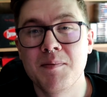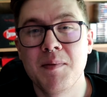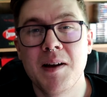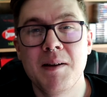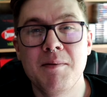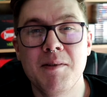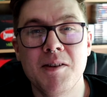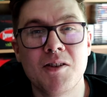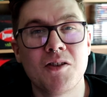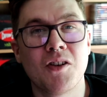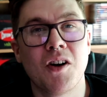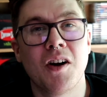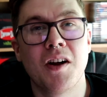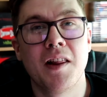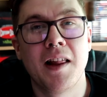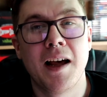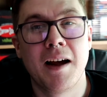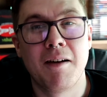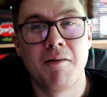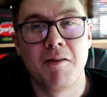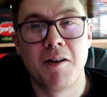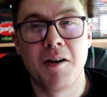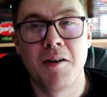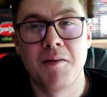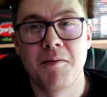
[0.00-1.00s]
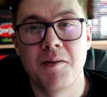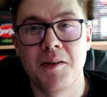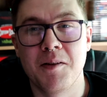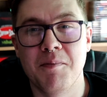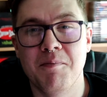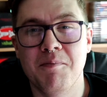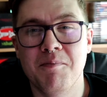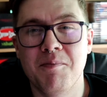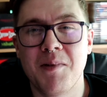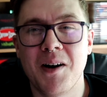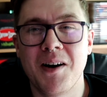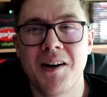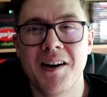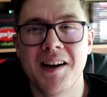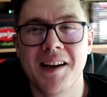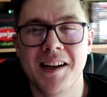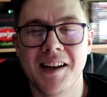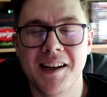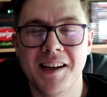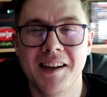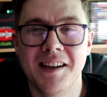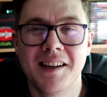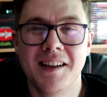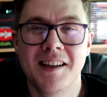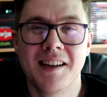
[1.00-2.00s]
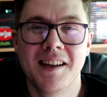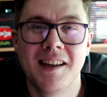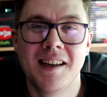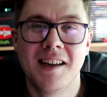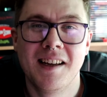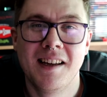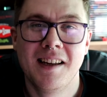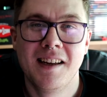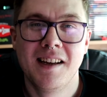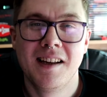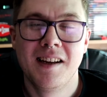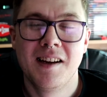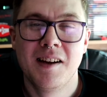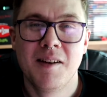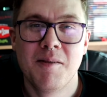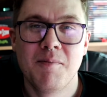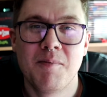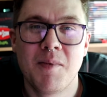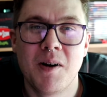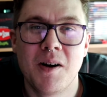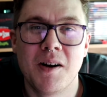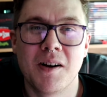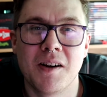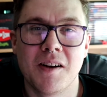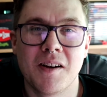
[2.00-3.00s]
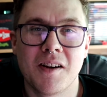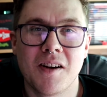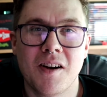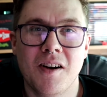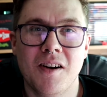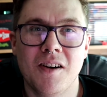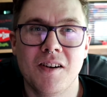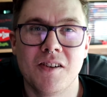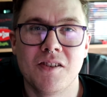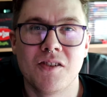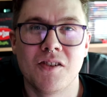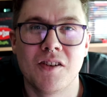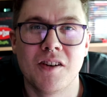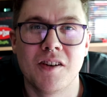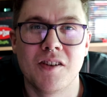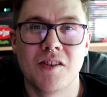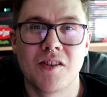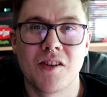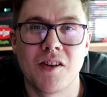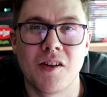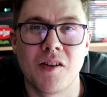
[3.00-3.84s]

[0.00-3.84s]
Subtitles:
maybe try that rather than buying a cartridge,